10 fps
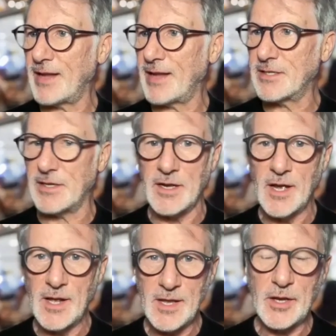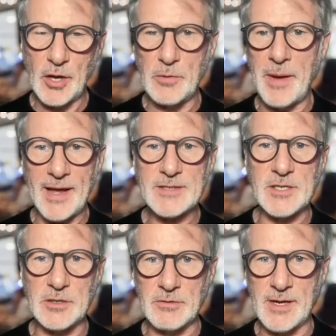had to go back
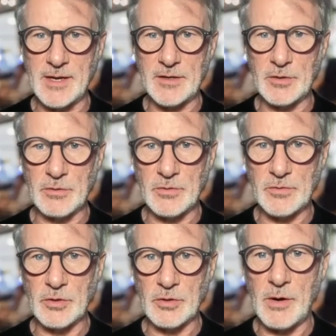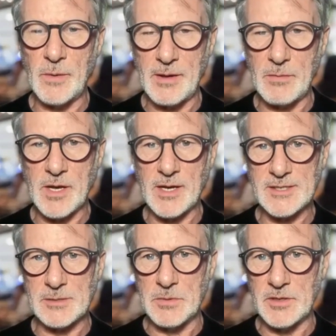to your OEM
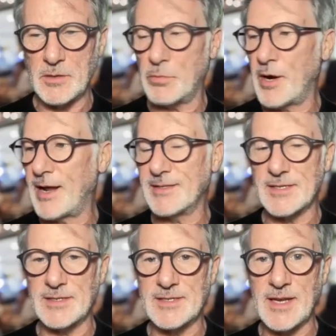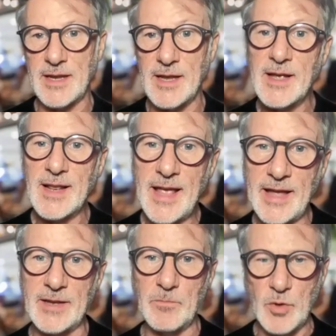customer, the brands, and say,
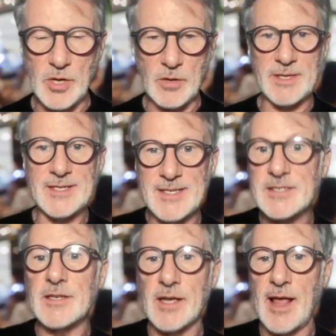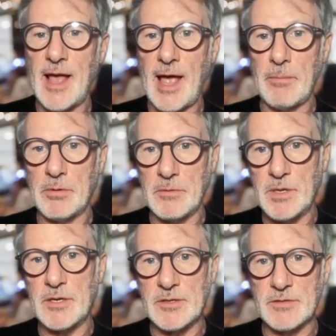hey, this isn't going to happen
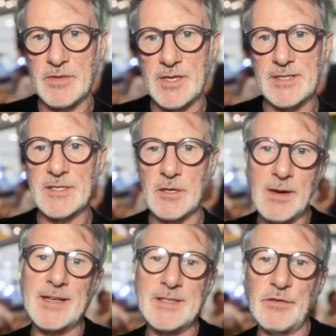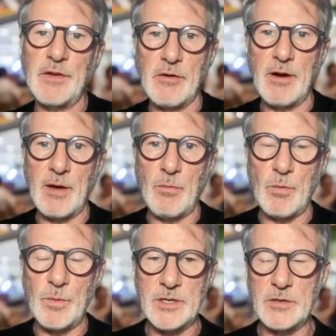because of this. Right. So let's figure out
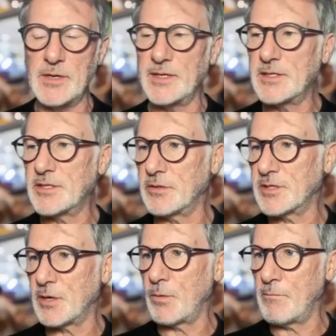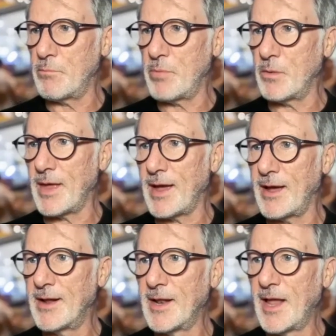what we do need to do. So we've built that.
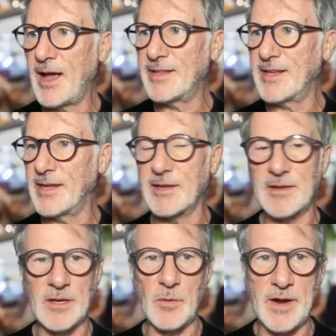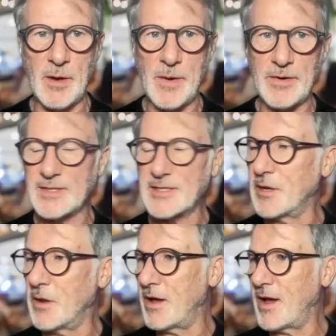I think, I know Eric's
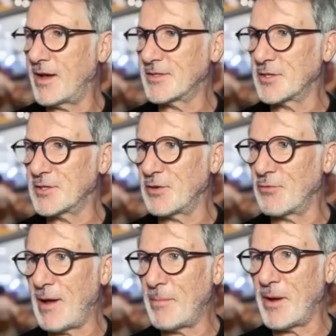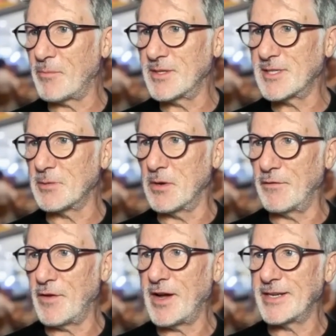going to ask us to wrap up with some
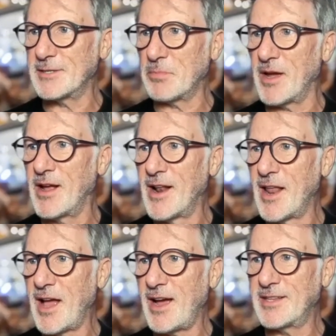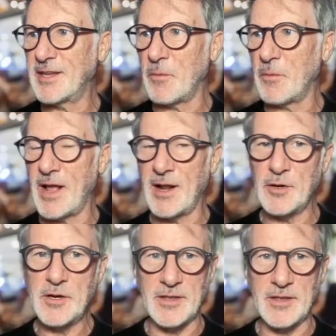advice, but I think when I
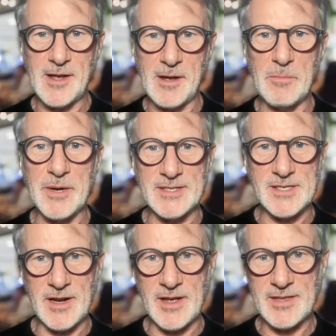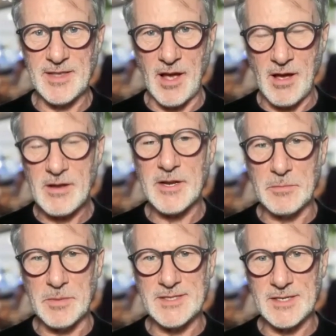look at the companies that I think are going
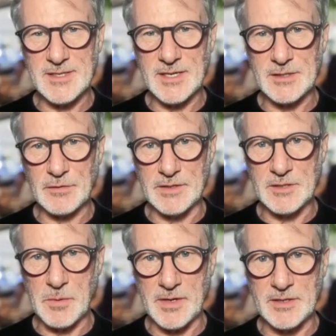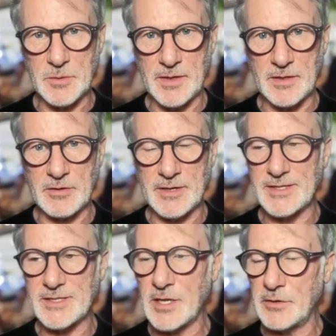to be successful in 2023,
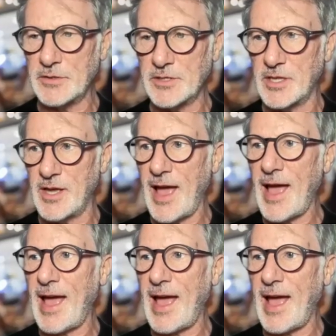it's those that